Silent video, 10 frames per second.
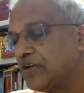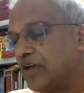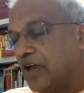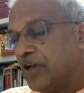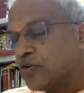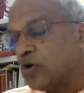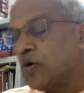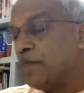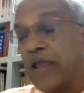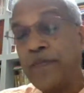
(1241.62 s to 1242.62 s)
So
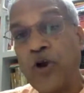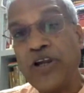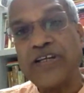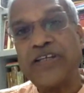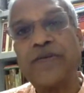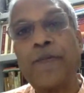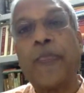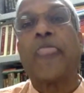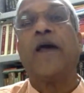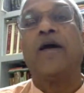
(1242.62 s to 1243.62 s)
my point is,
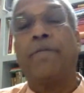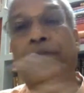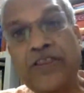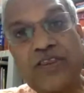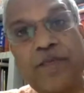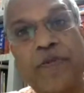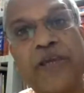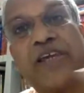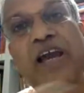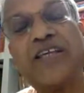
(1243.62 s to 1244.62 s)

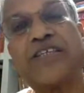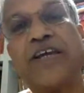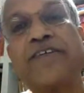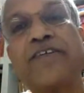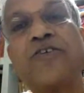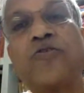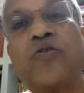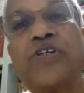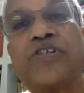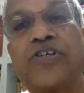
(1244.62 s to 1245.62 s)
Pratibhigya is central to his
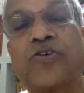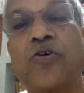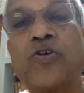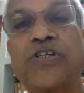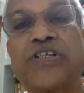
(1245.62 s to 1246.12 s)
discourse